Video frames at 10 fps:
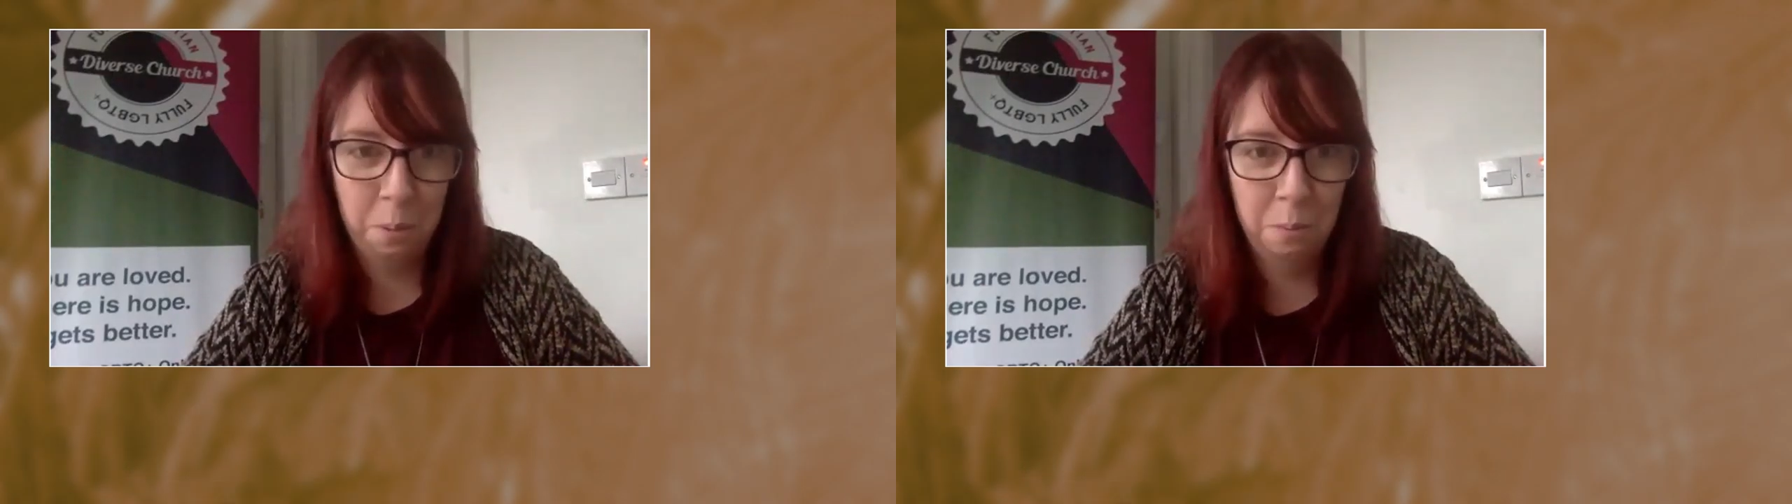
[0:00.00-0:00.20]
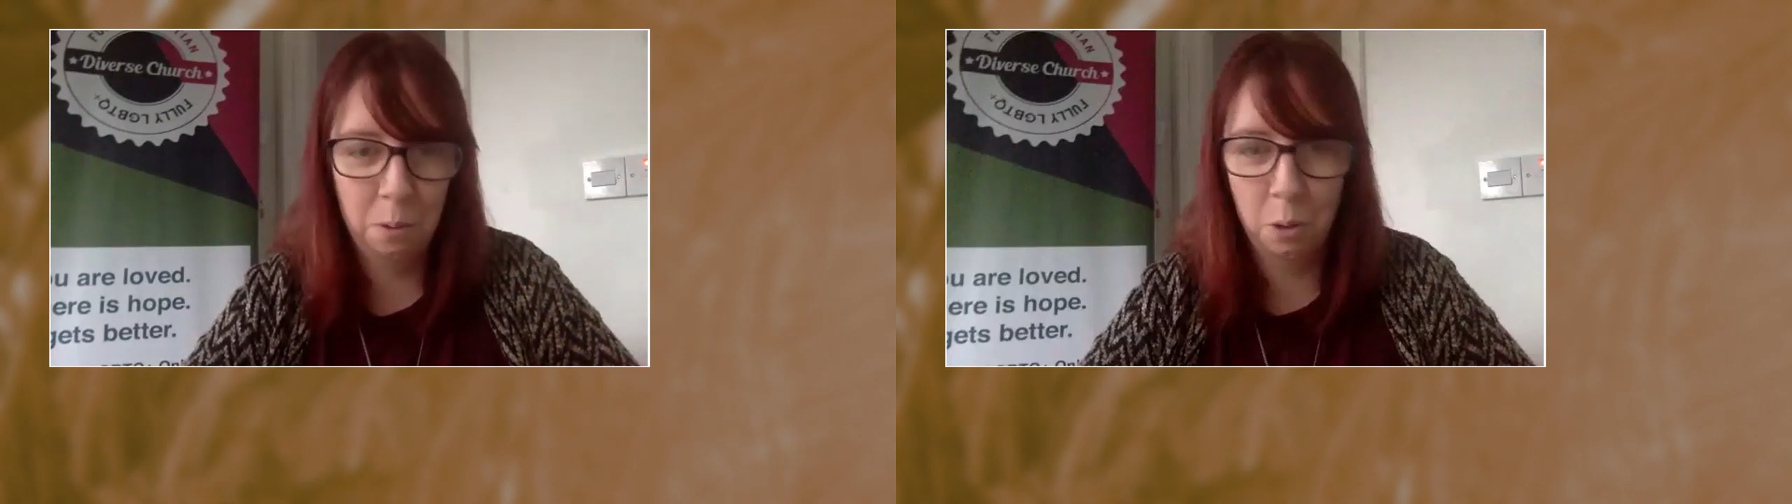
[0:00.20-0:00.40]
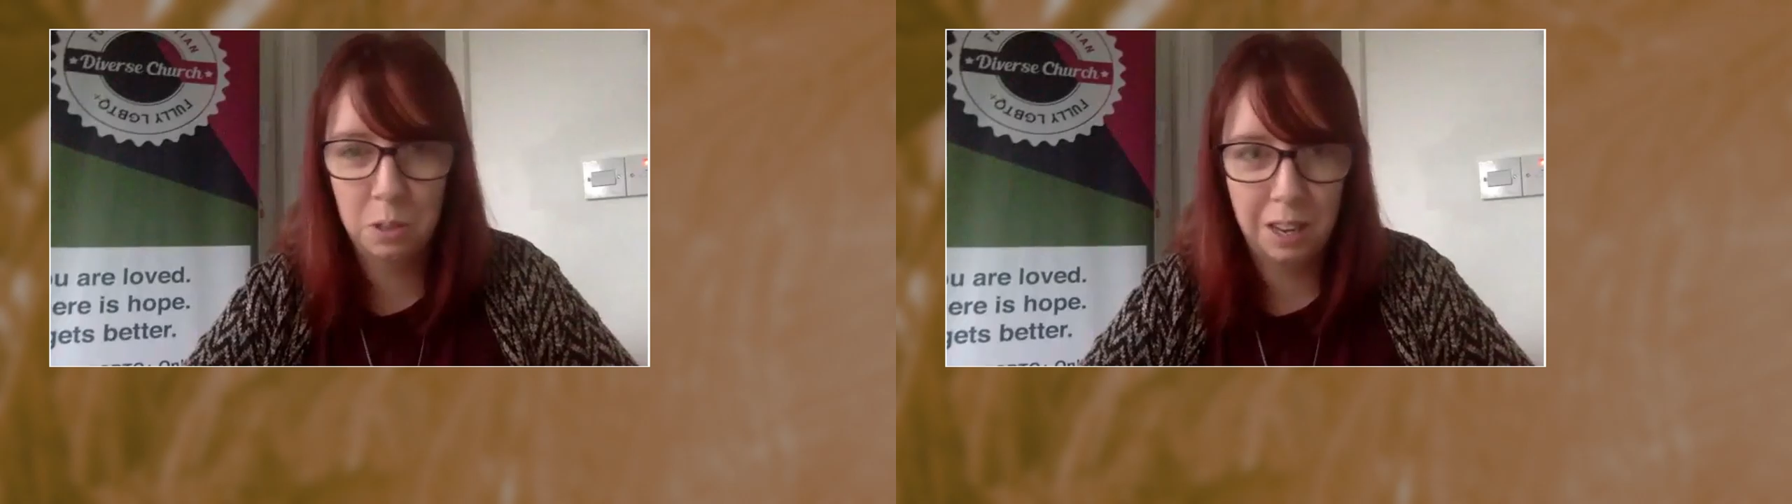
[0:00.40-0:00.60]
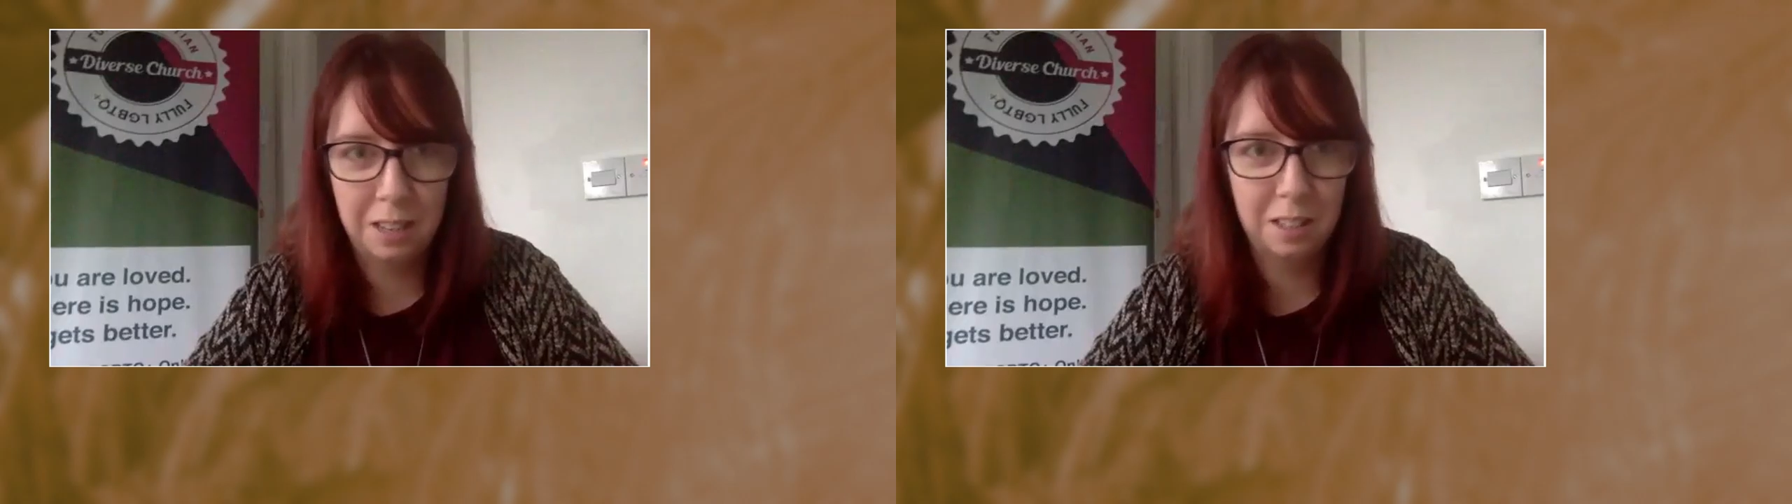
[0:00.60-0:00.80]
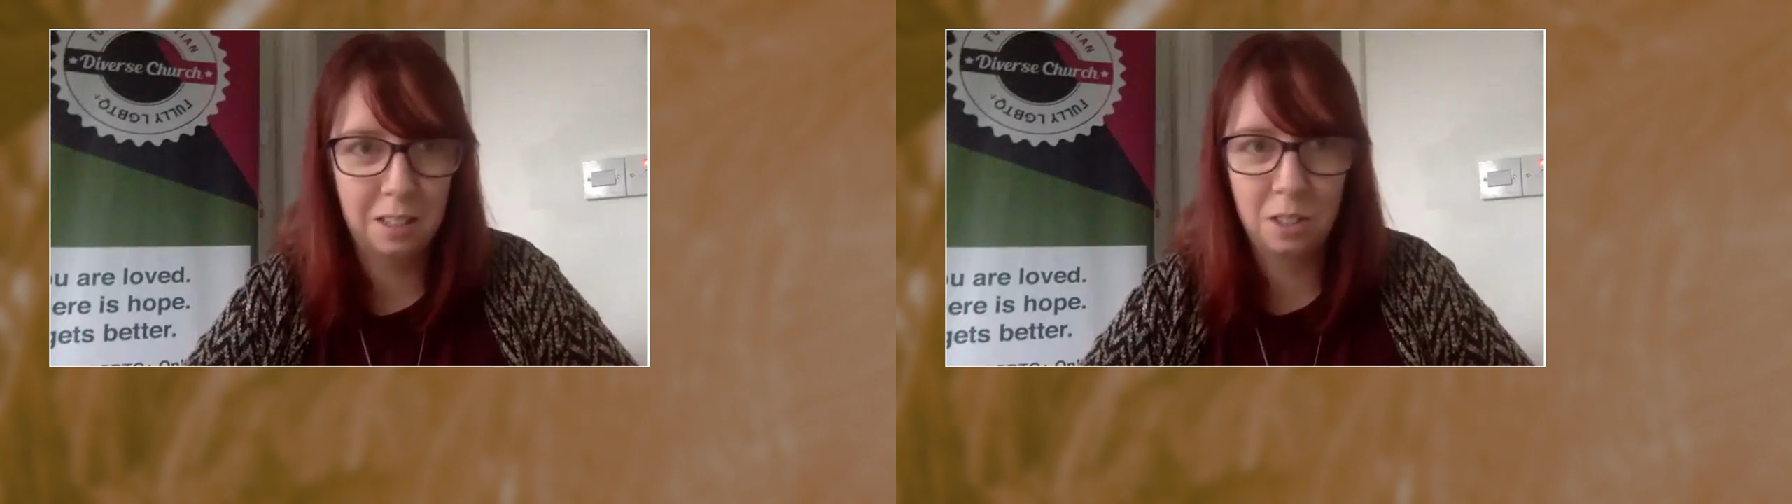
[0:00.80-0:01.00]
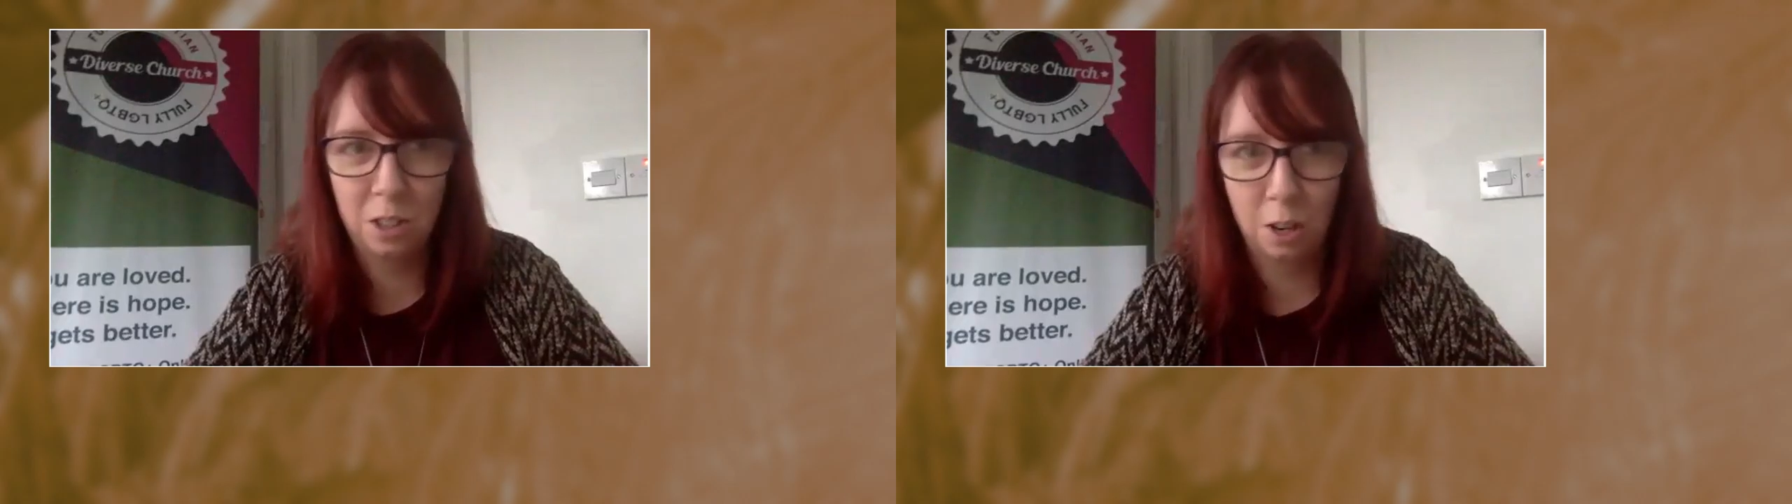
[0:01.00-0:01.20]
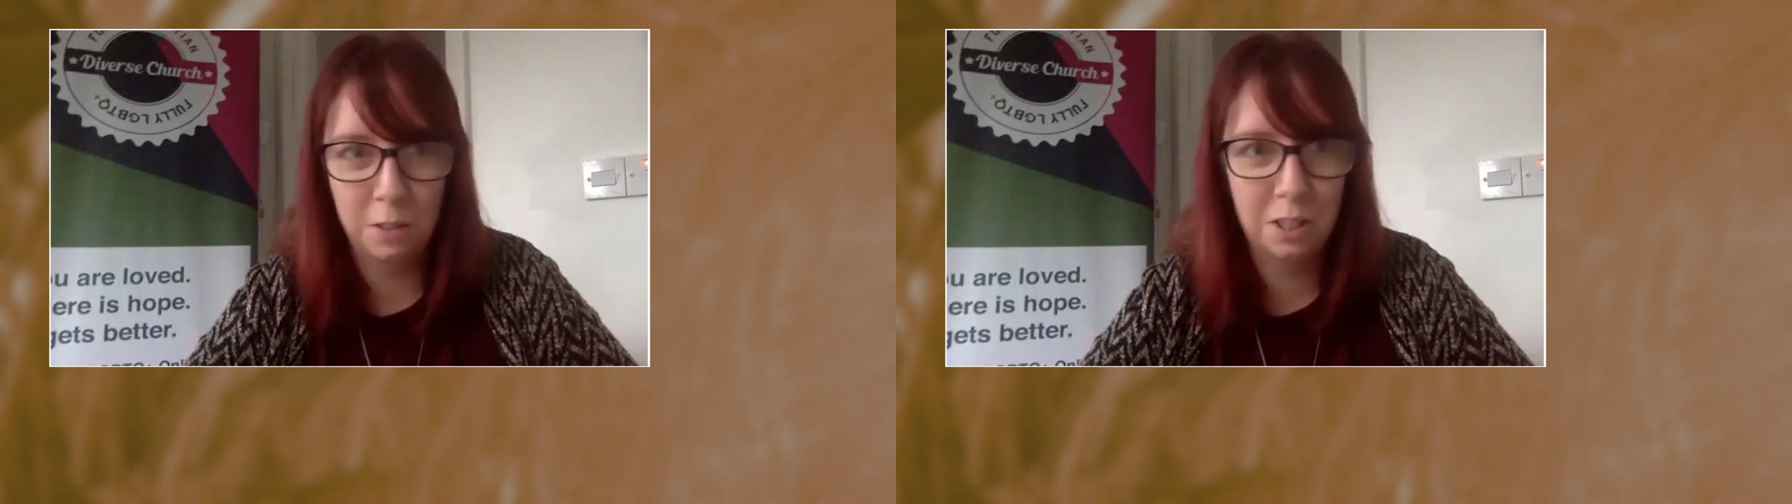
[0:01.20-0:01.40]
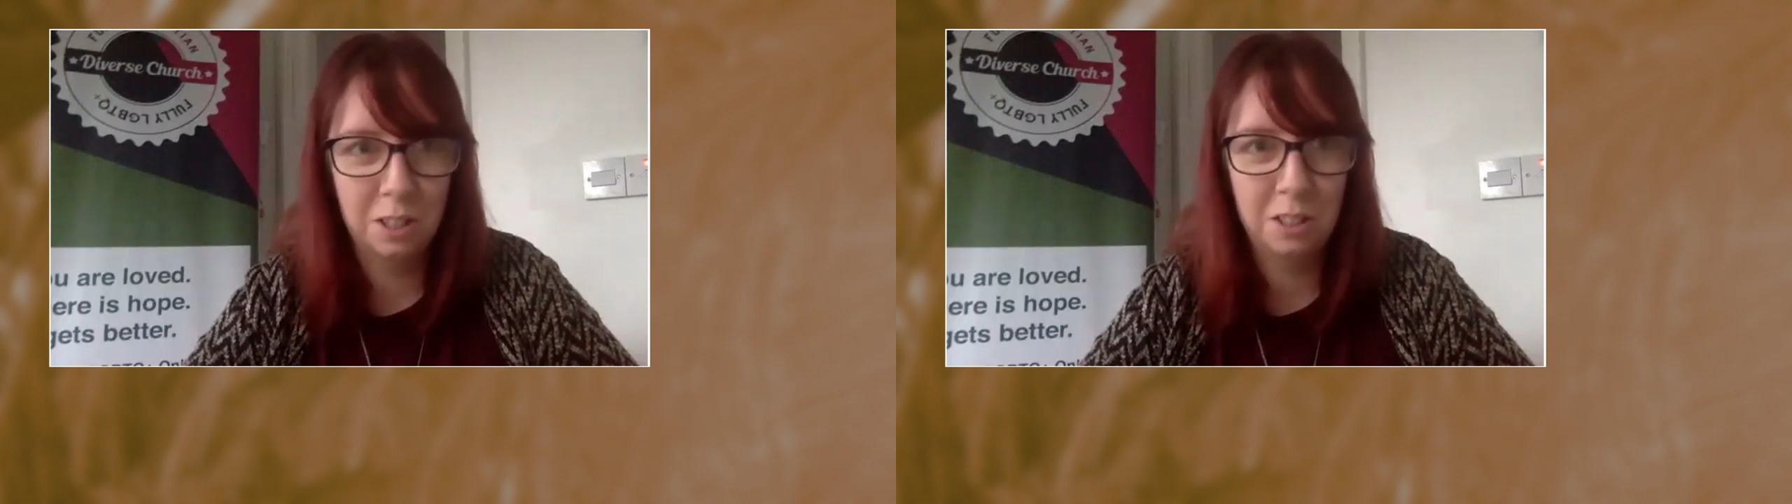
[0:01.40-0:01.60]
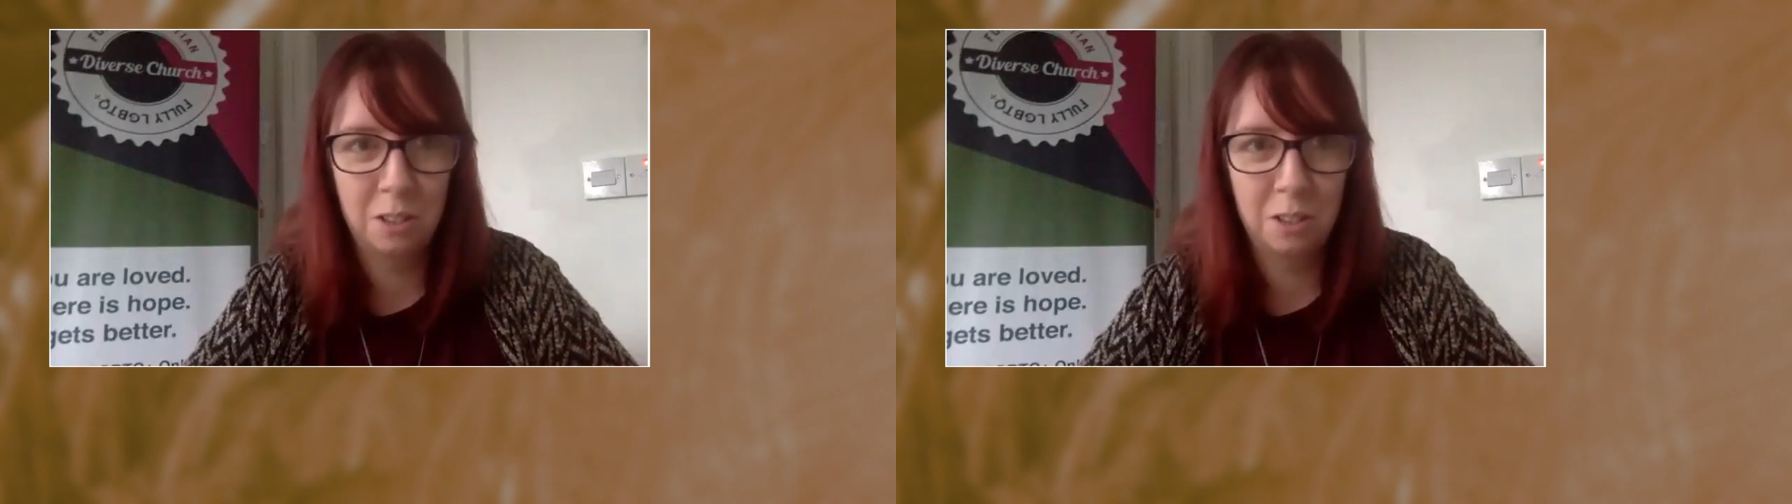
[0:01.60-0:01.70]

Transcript: processes and services